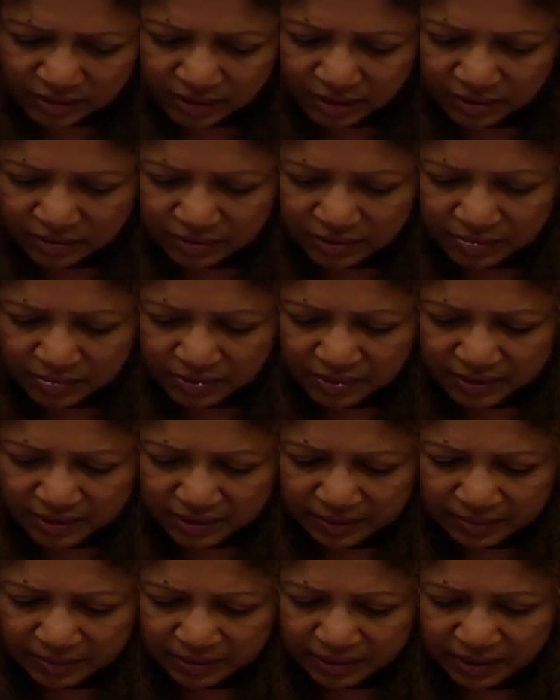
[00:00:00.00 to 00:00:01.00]
how the
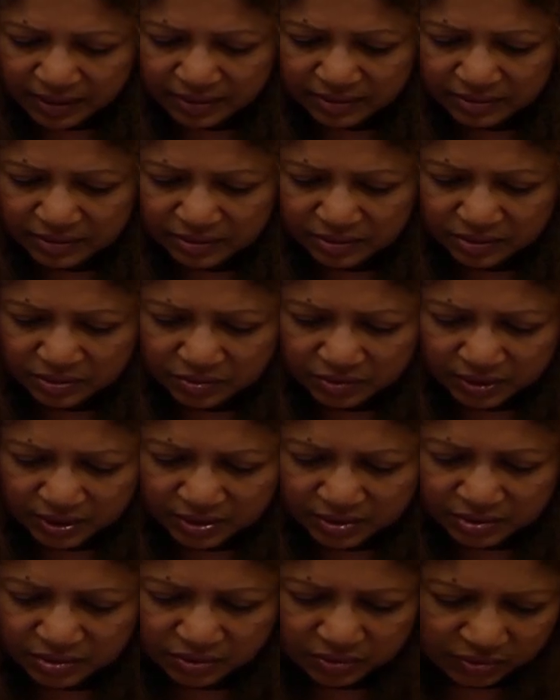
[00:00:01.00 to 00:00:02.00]
bonding pairs you can
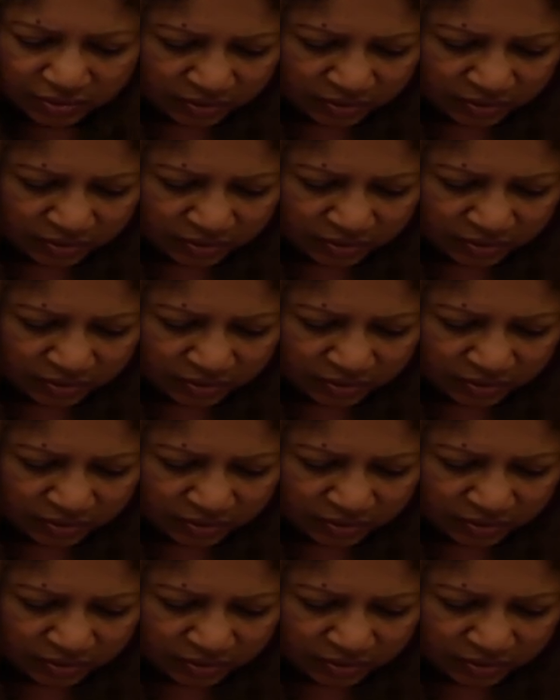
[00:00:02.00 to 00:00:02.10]
show.